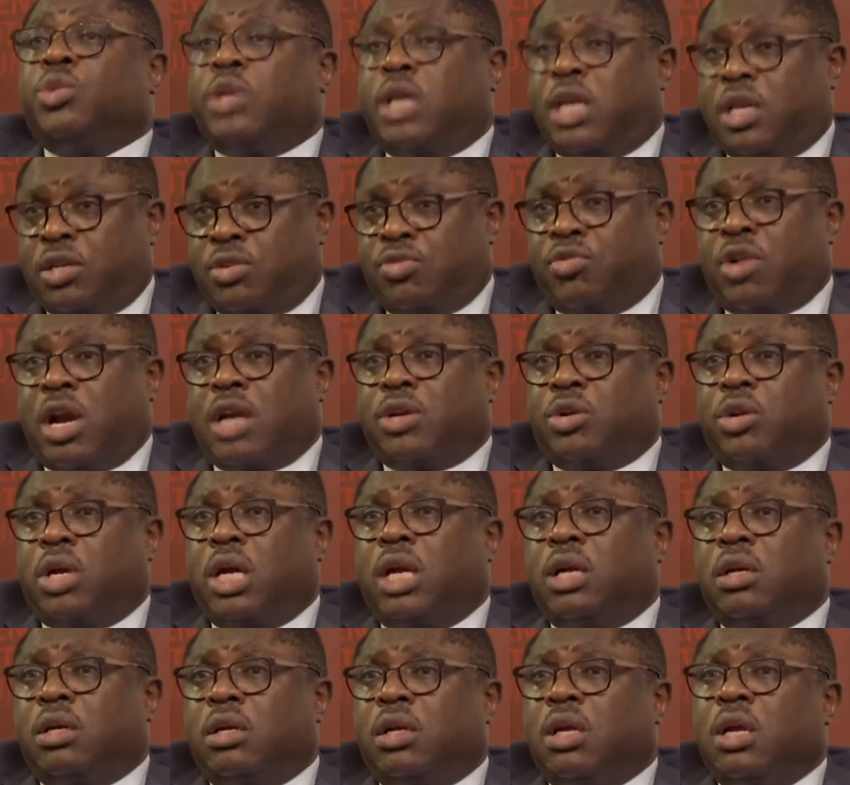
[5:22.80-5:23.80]
to get
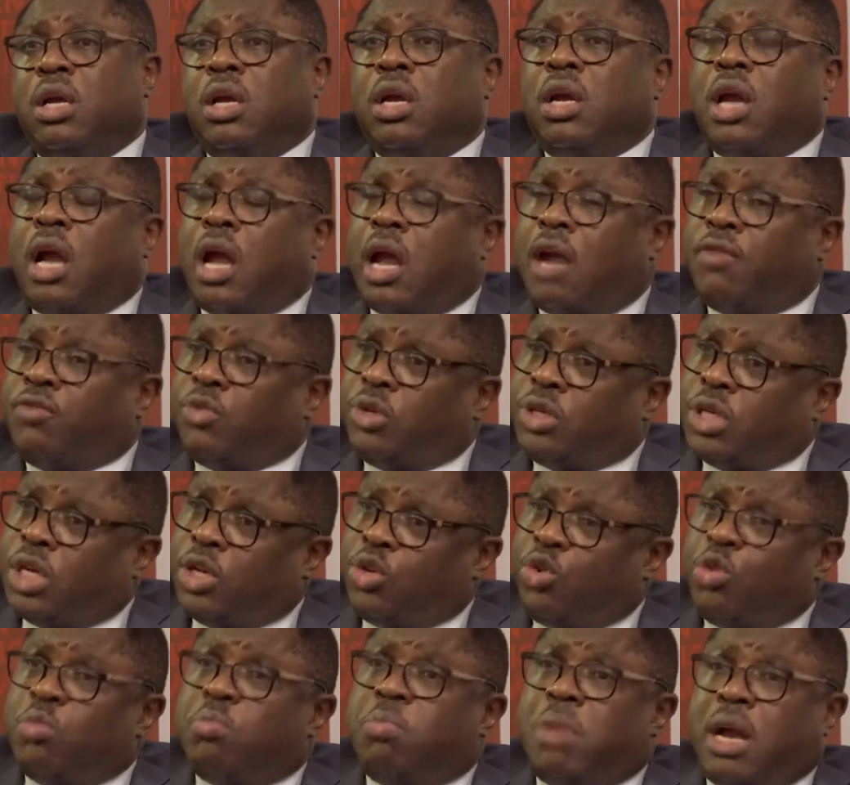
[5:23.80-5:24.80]
granular. I have to
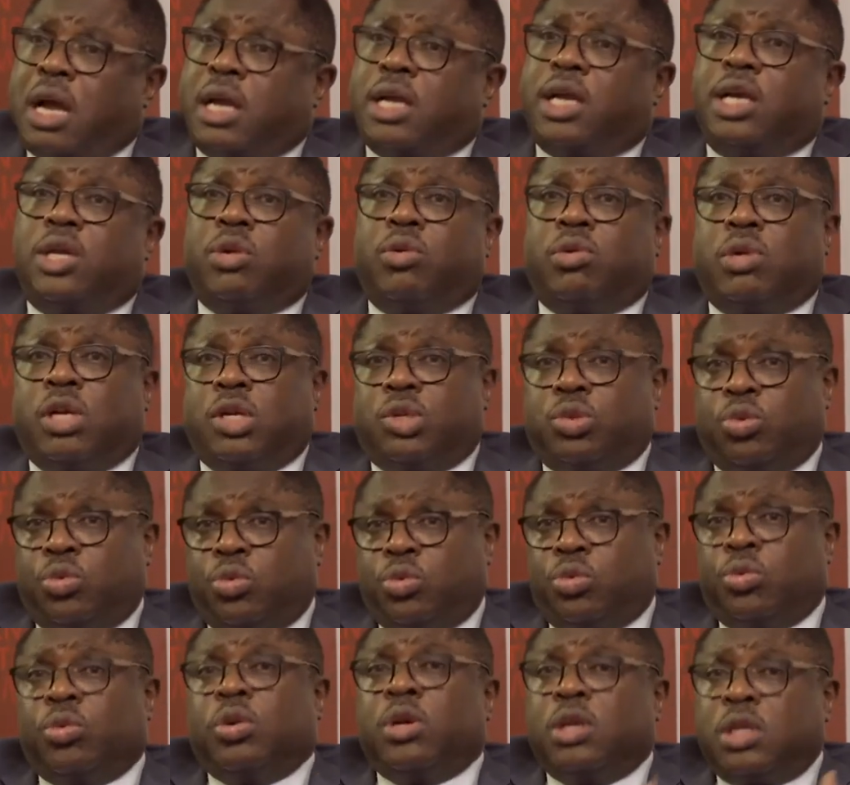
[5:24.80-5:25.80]
take you back in order
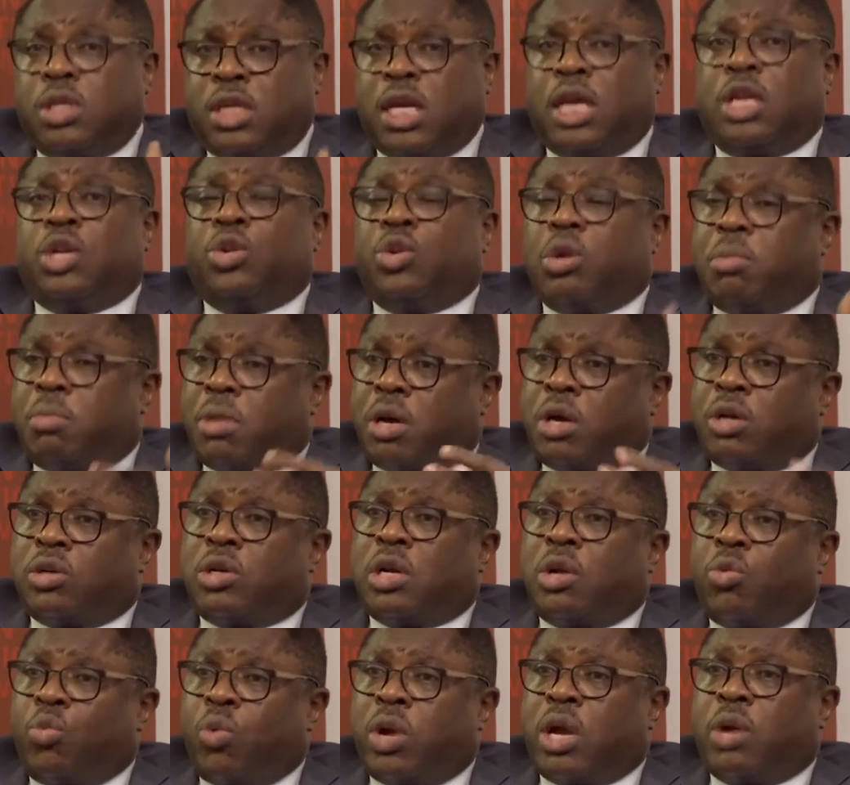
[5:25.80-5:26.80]
to tell you
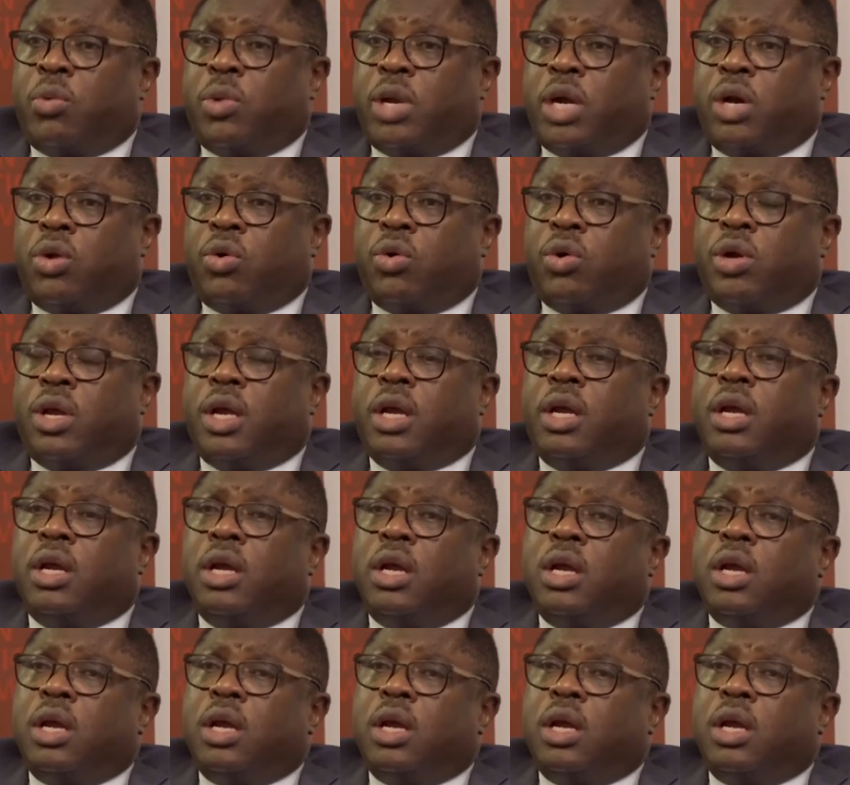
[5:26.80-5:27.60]
about where we are going.